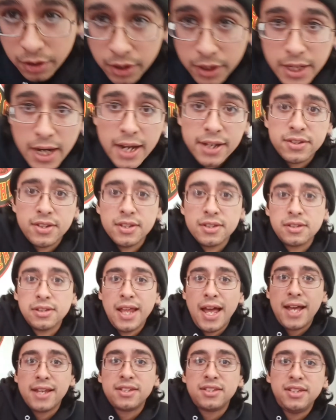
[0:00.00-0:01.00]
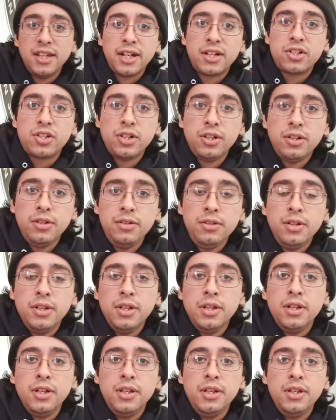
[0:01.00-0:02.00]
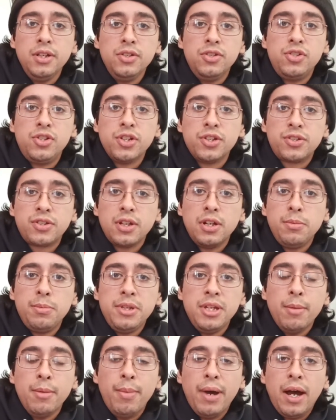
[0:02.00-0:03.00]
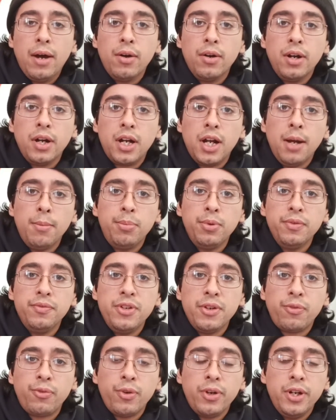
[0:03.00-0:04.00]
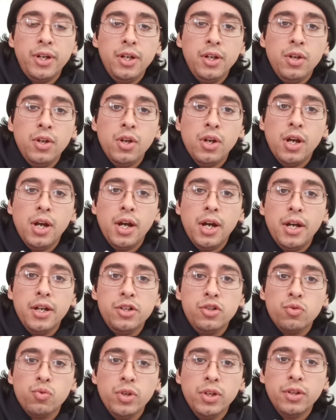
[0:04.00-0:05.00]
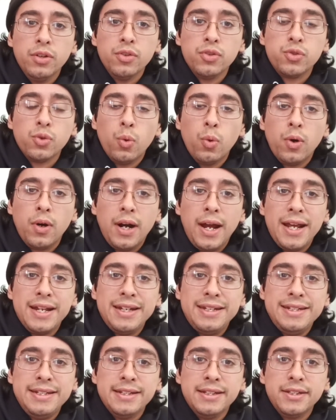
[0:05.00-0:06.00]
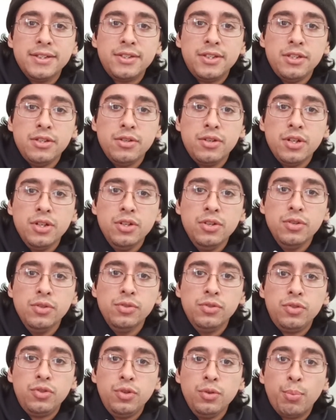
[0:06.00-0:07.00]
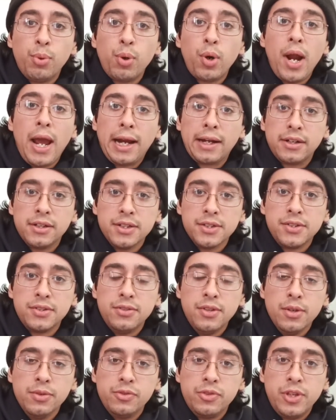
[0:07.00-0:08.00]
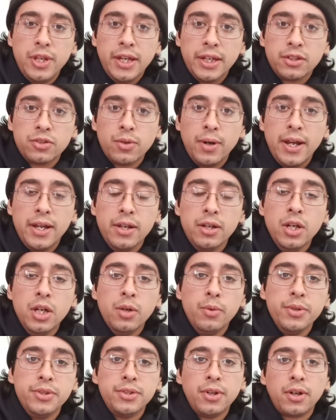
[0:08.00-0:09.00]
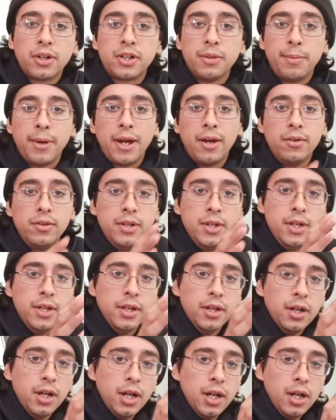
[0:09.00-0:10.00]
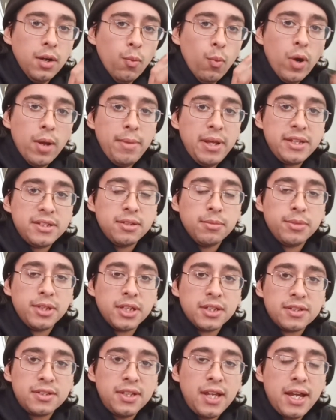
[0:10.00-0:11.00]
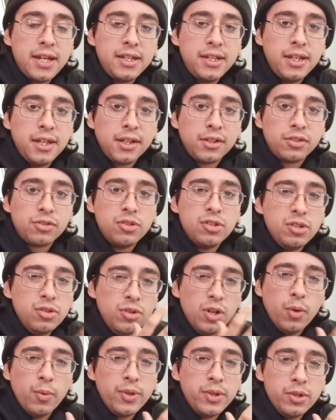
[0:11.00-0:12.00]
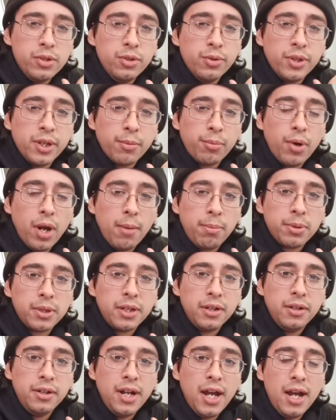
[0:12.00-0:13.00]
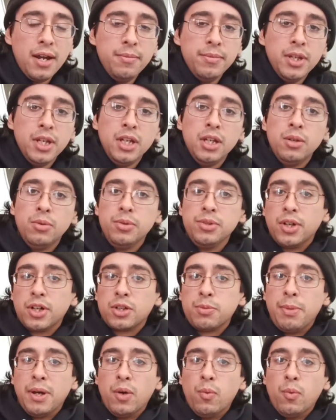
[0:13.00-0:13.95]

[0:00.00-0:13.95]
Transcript: guys, this last section is just going to be about a couple of different drills or ideas that you can use to practice those things, right? We talked about what makes something a side kick so that you know whether you're doing it properly or not. We talked about